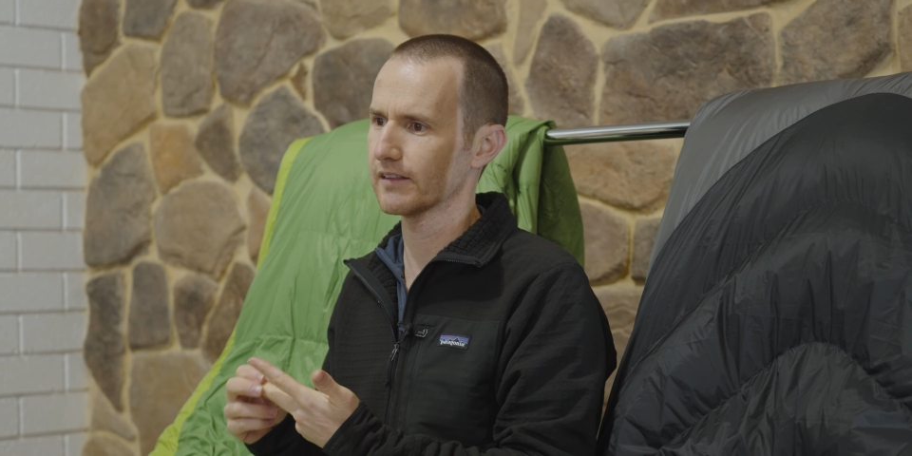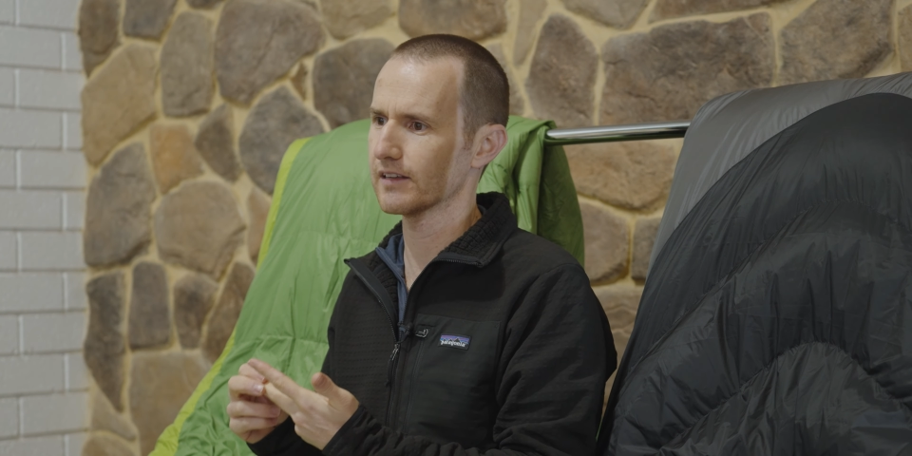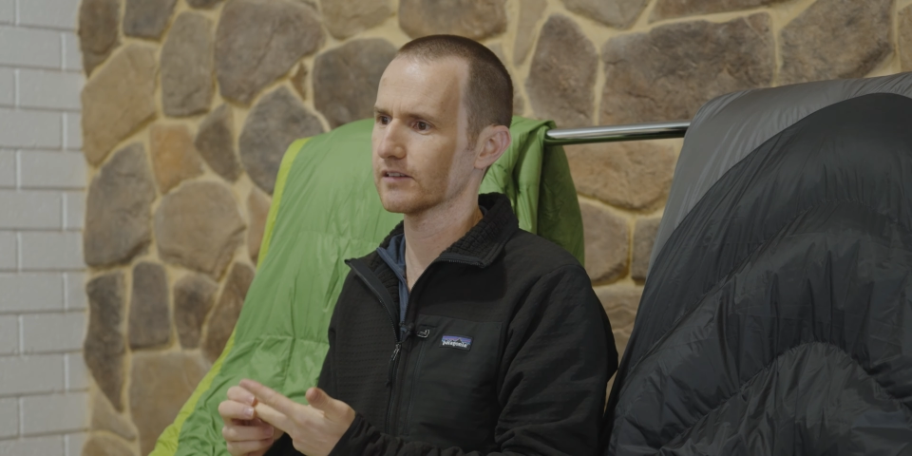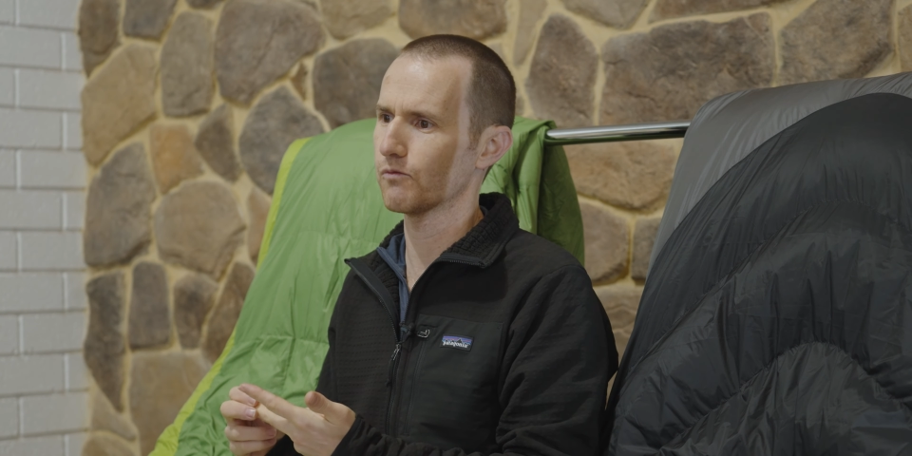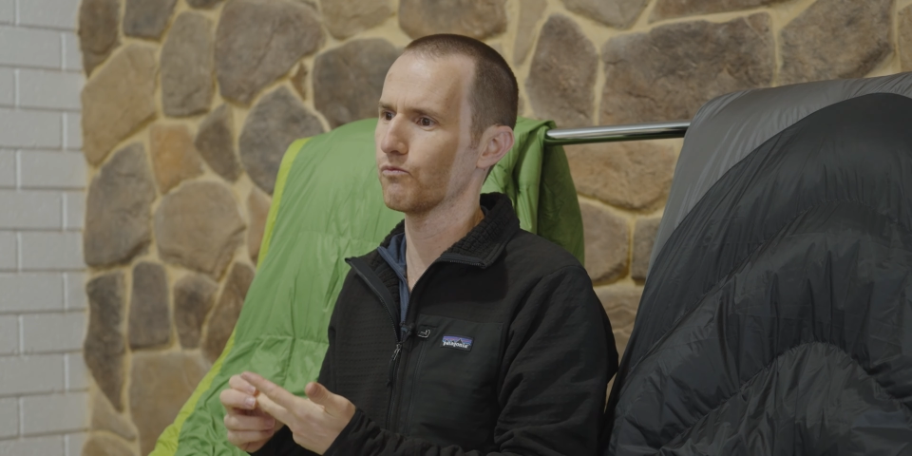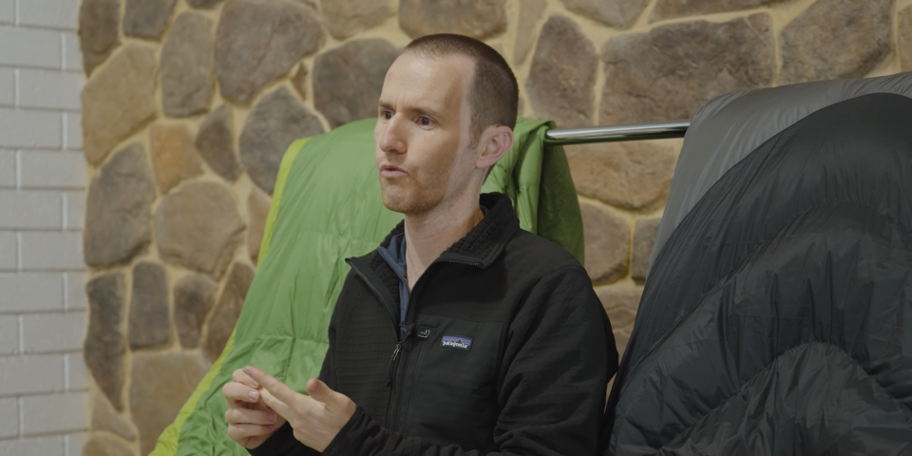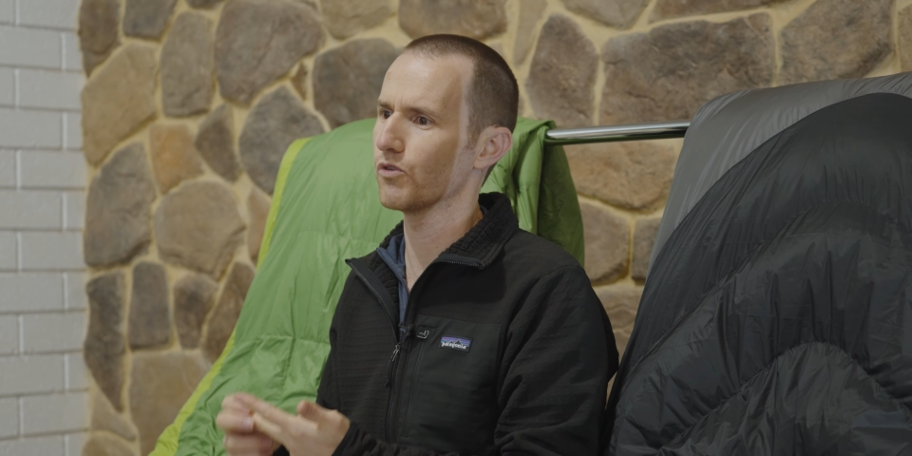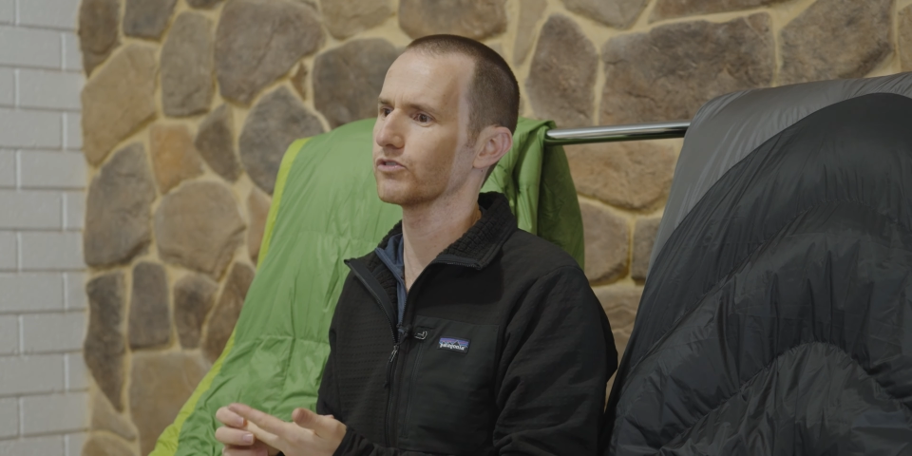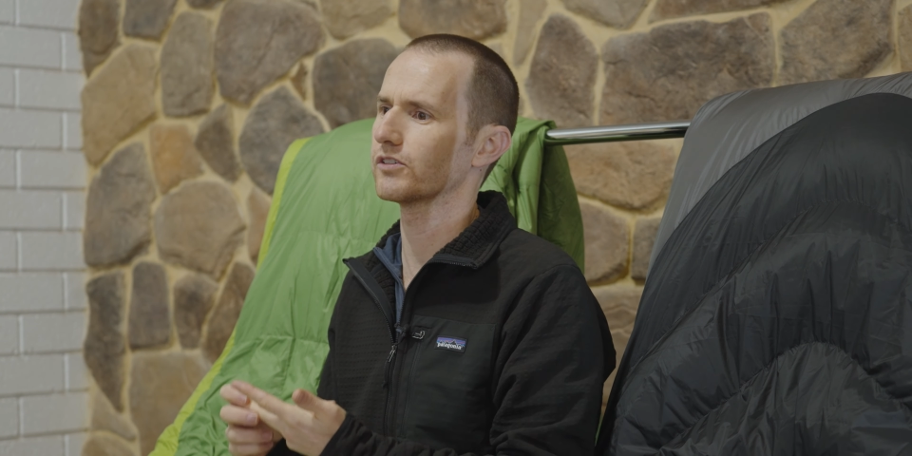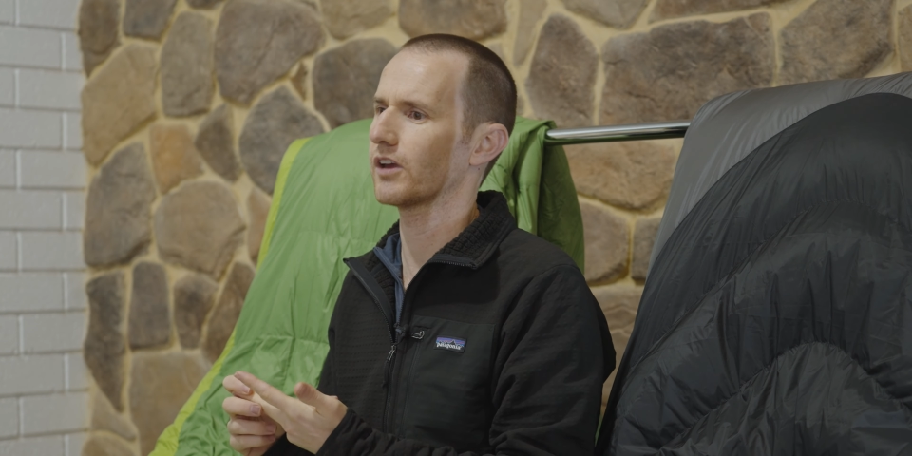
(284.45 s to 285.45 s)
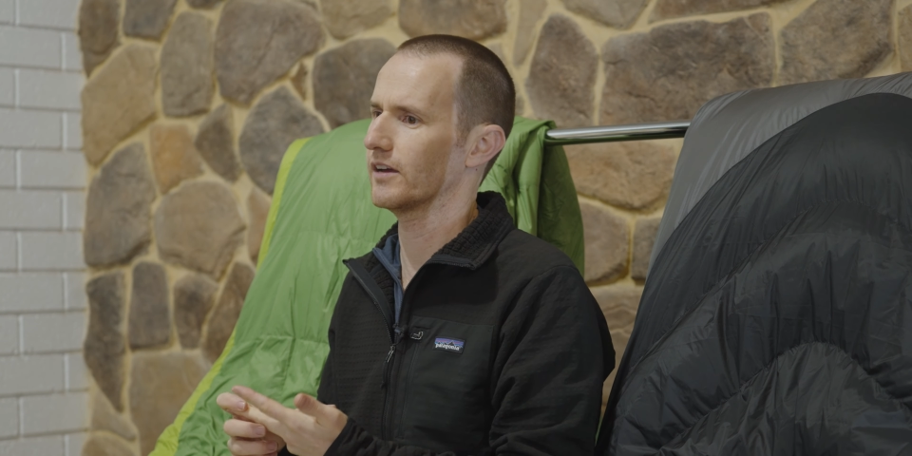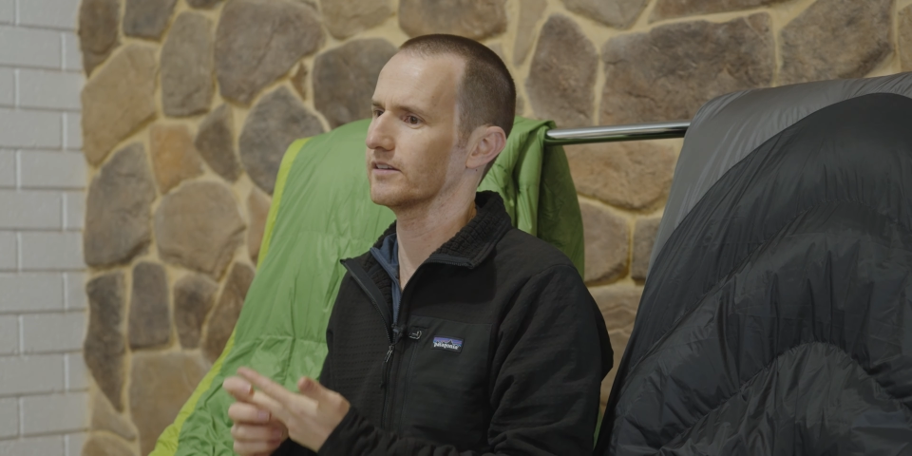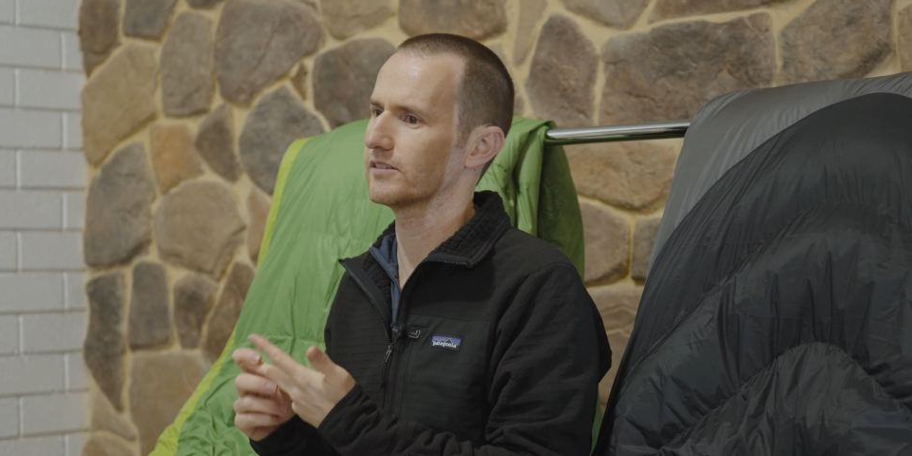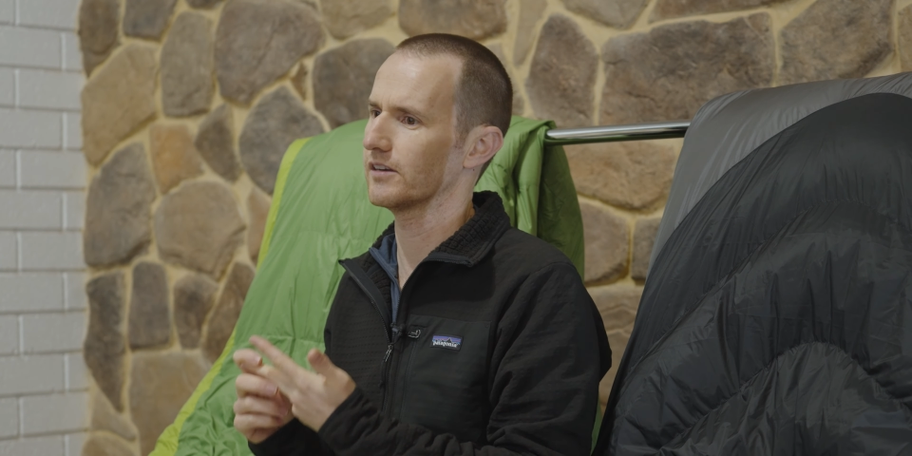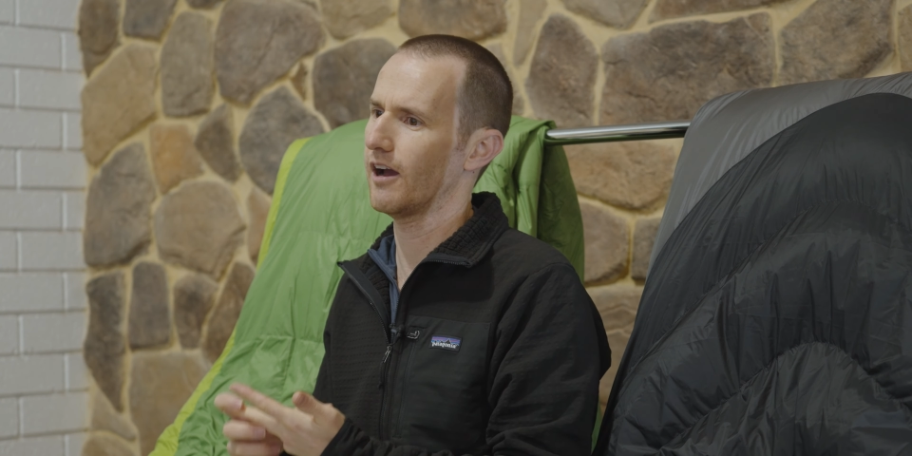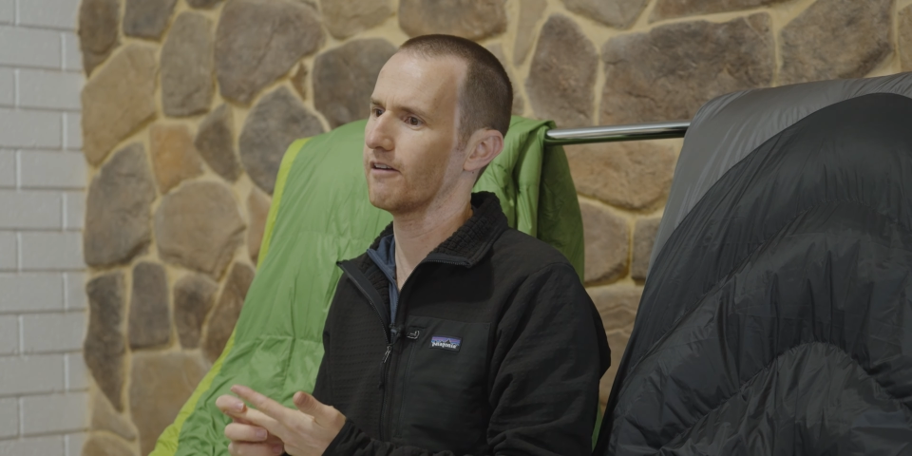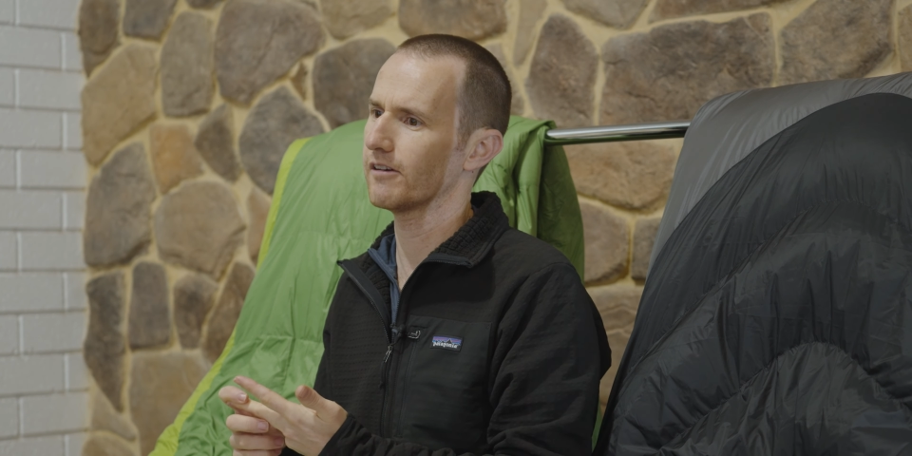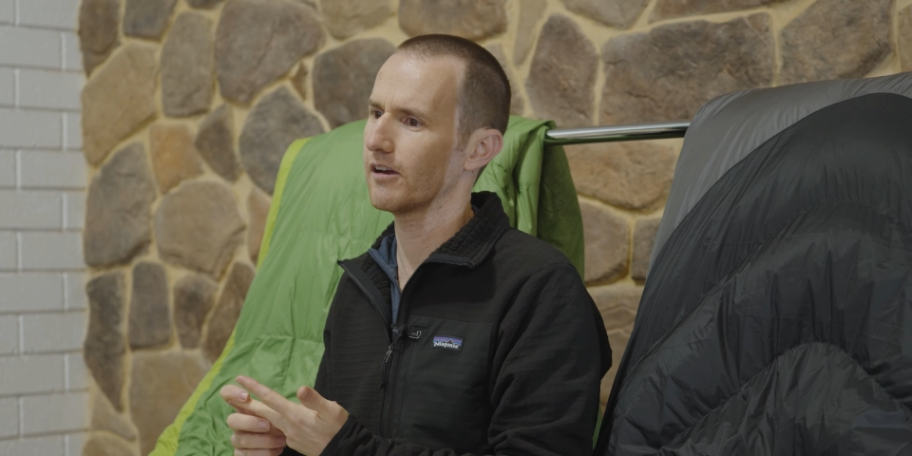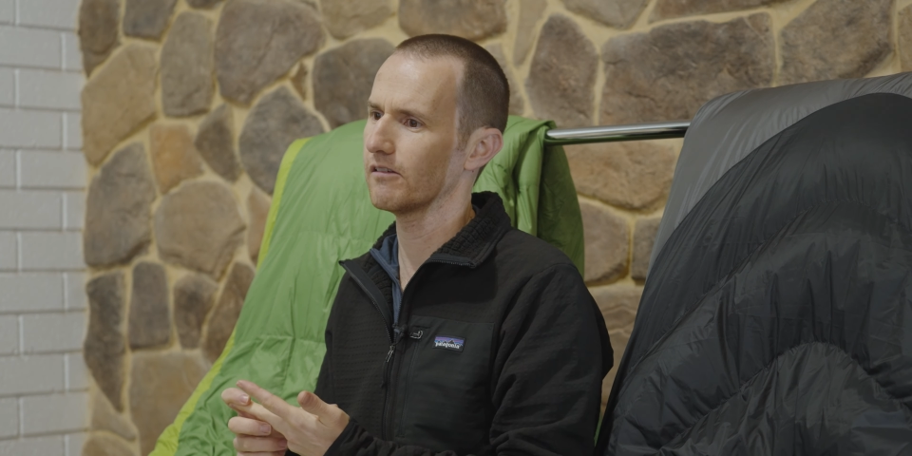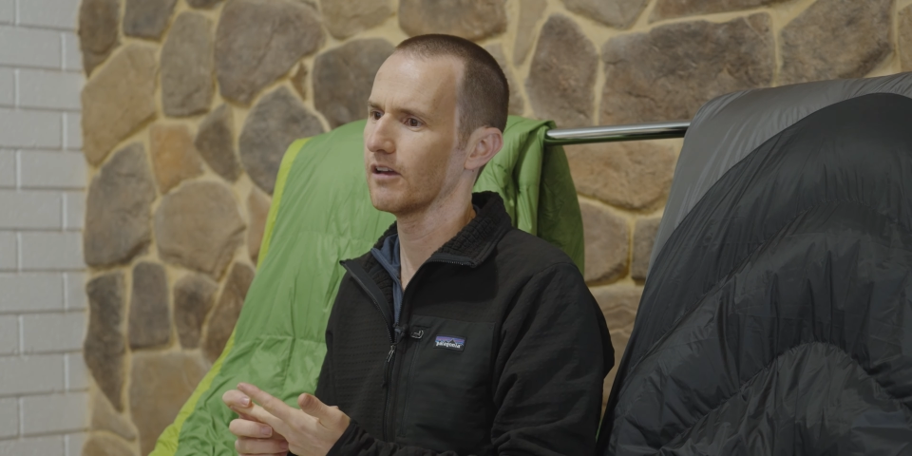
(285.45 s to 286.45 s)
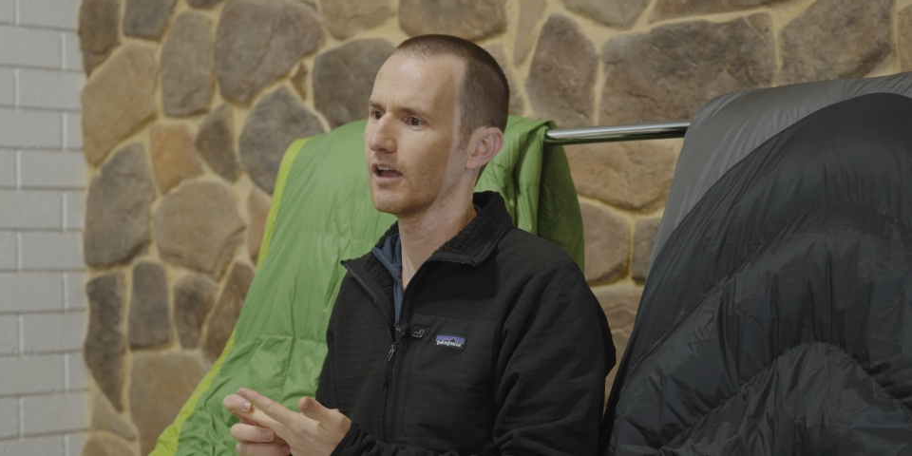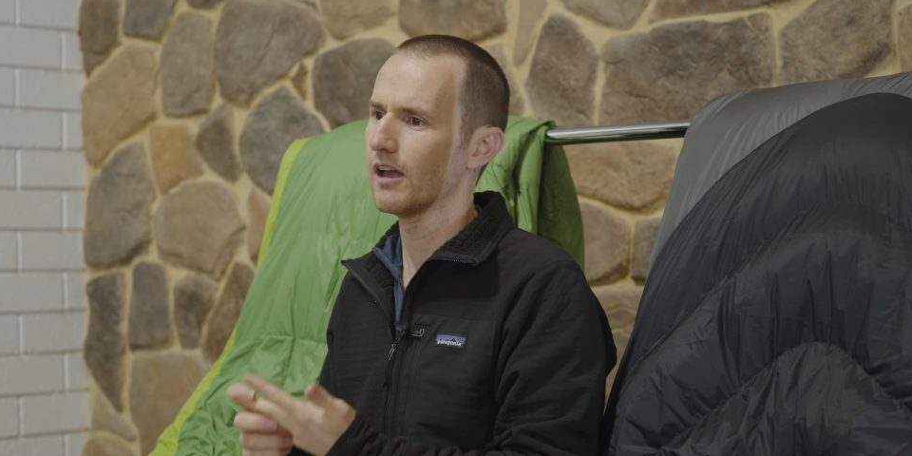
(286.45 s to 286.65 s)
That's a worst case scenario,